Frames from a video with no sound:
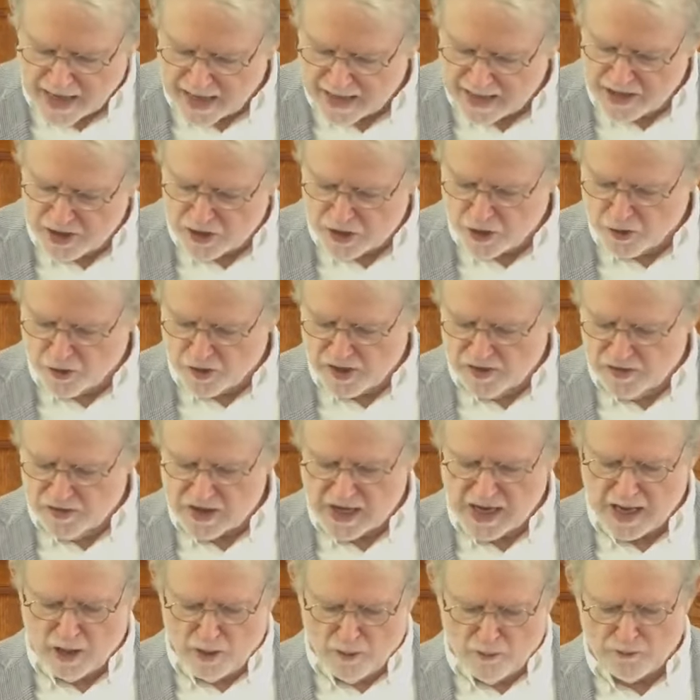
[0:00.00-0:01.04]
And as you can
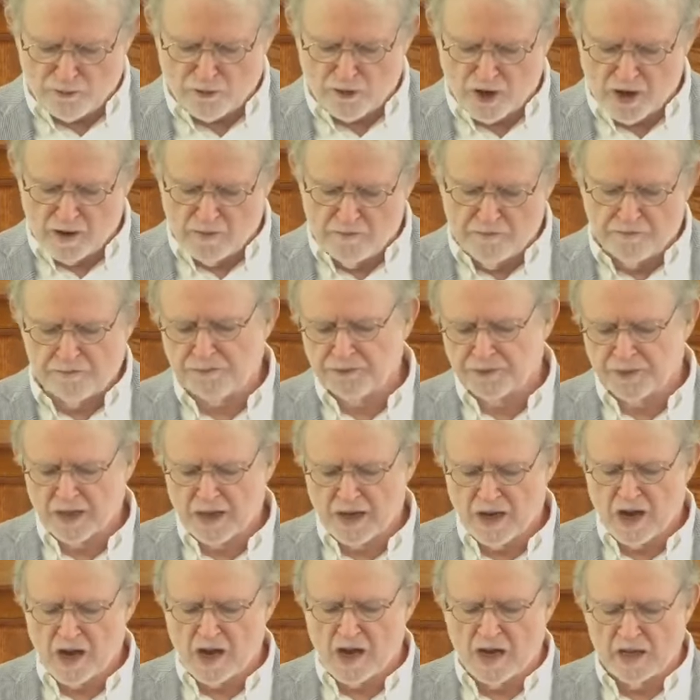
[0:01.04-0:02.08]
tell from
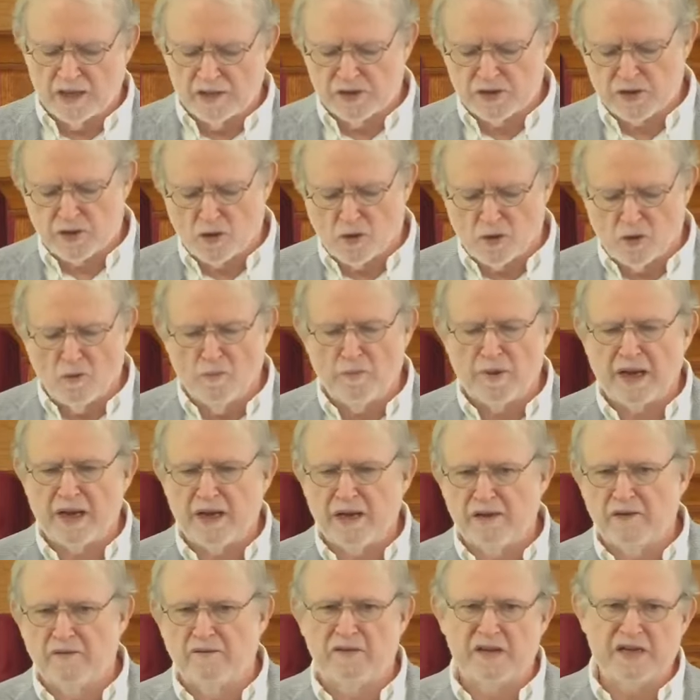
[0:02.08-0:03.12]
Hans
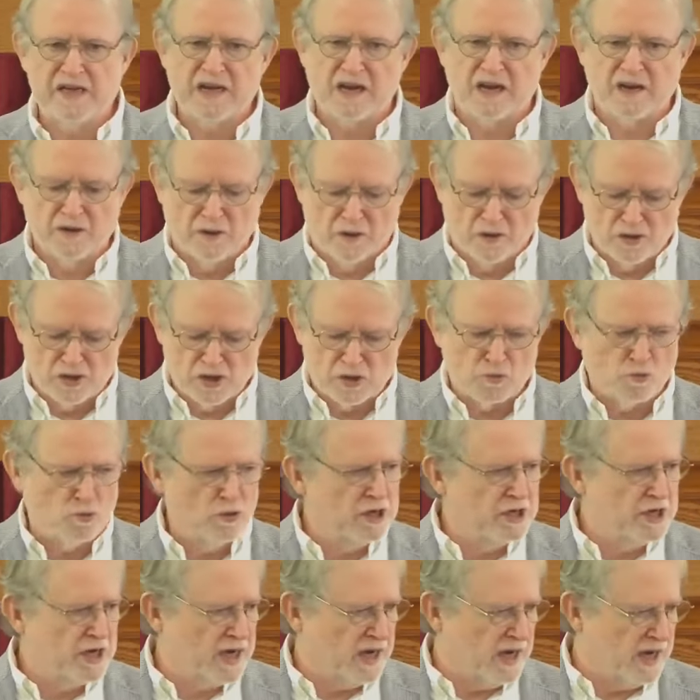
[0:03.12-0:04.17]
Holbein the Younger's
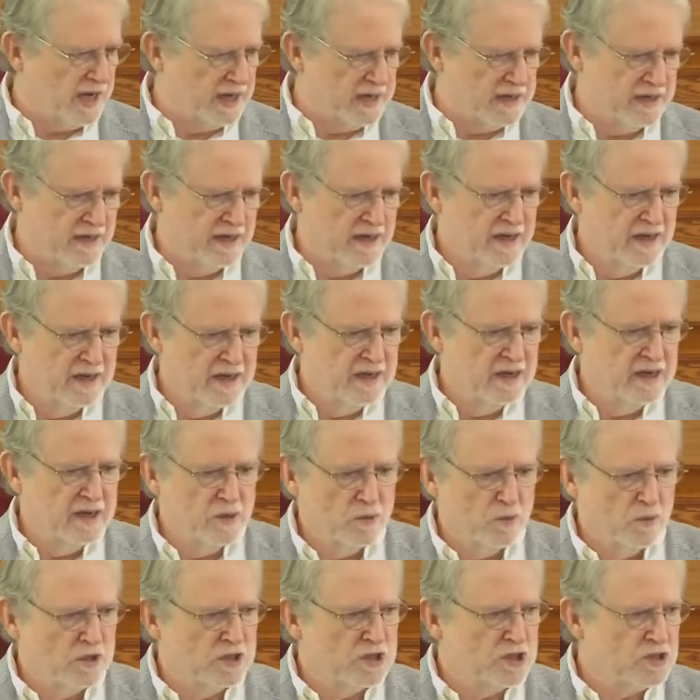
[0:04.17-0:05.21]
woodcut,
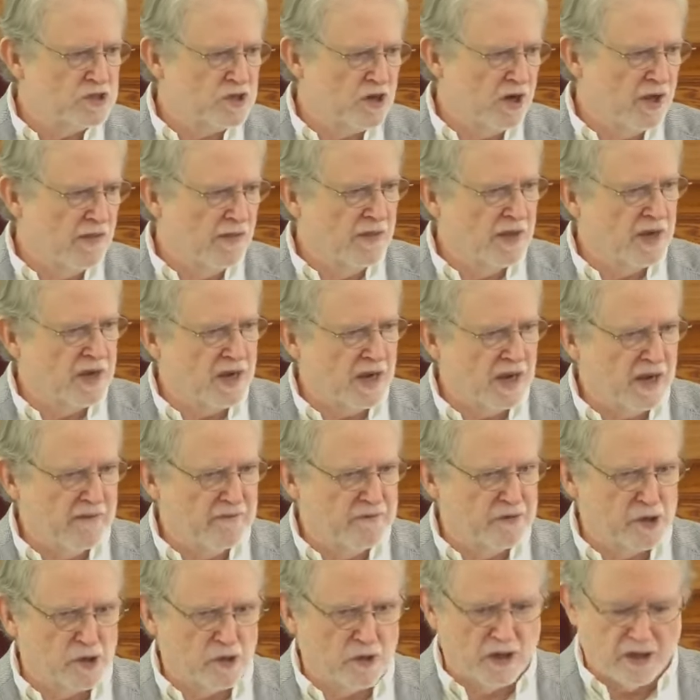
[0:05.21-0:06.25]
which is on the
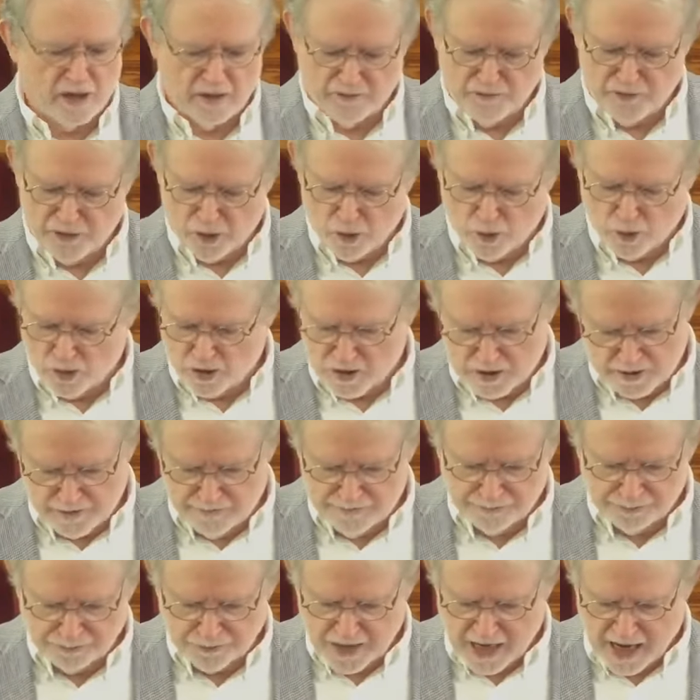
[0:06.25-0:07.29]
cover of
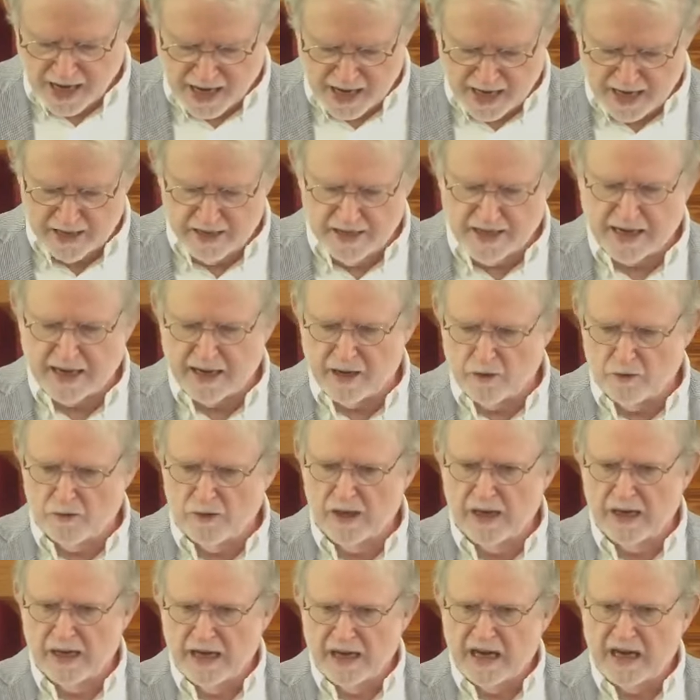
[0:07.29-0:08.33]
your
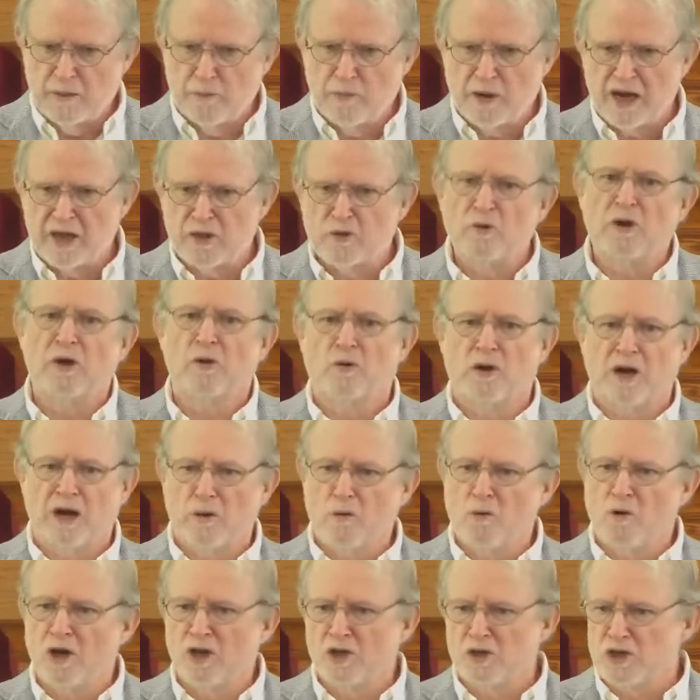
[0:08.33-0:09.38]
handout, and by the way, what
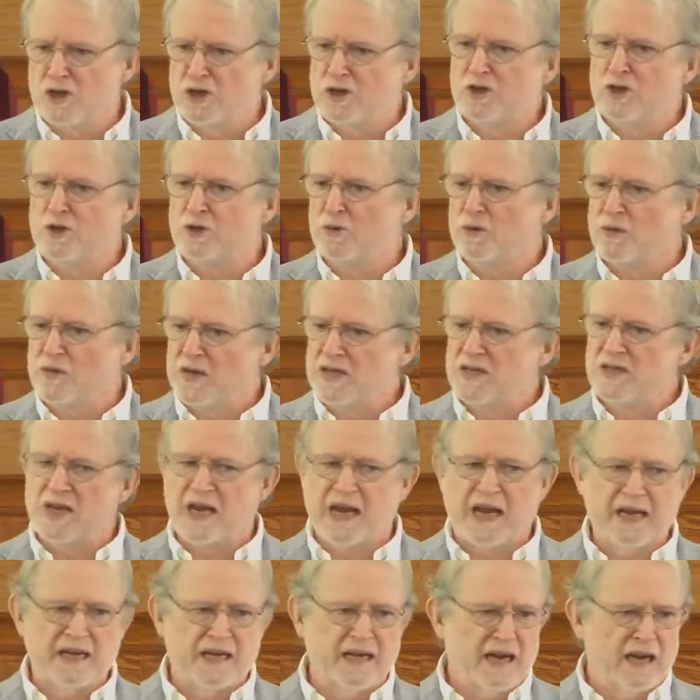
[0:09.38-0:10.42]
I want you to do with these
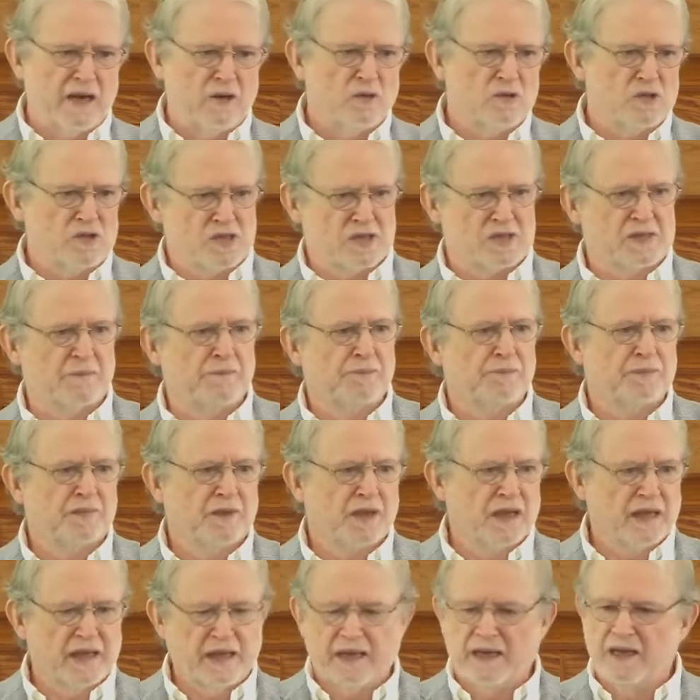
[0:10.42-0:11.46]
handouts
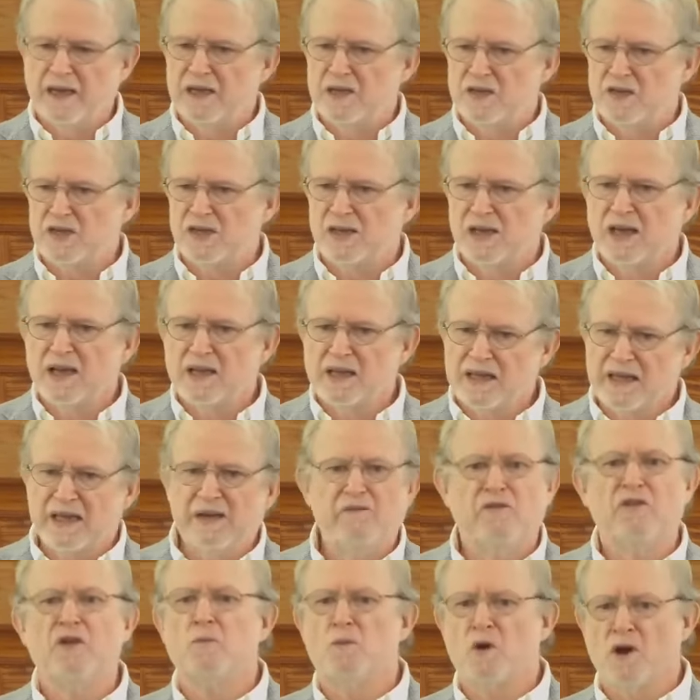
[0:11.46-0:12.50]
is
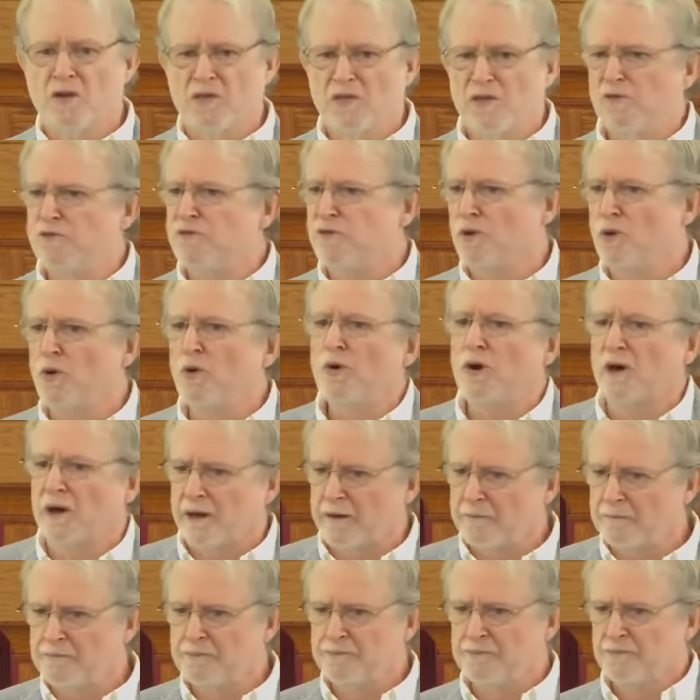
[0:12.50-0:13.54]
leave them on the
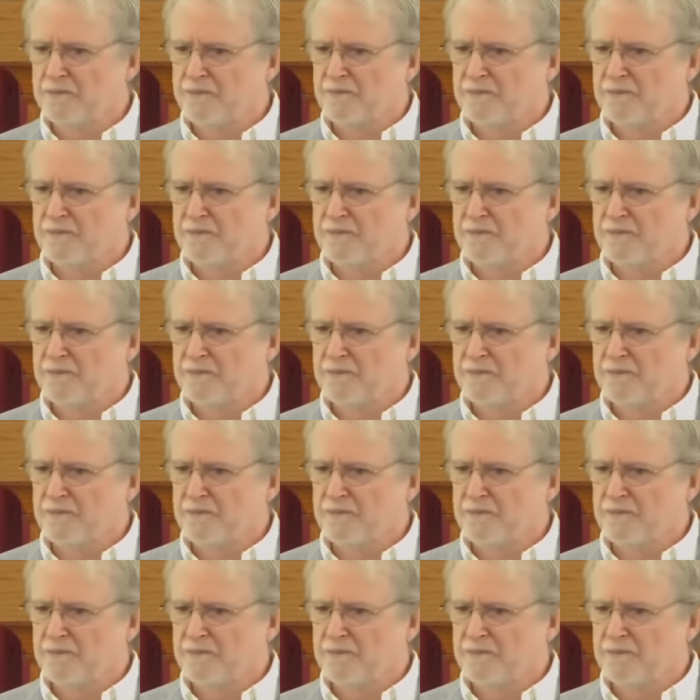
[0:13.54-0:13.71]
floor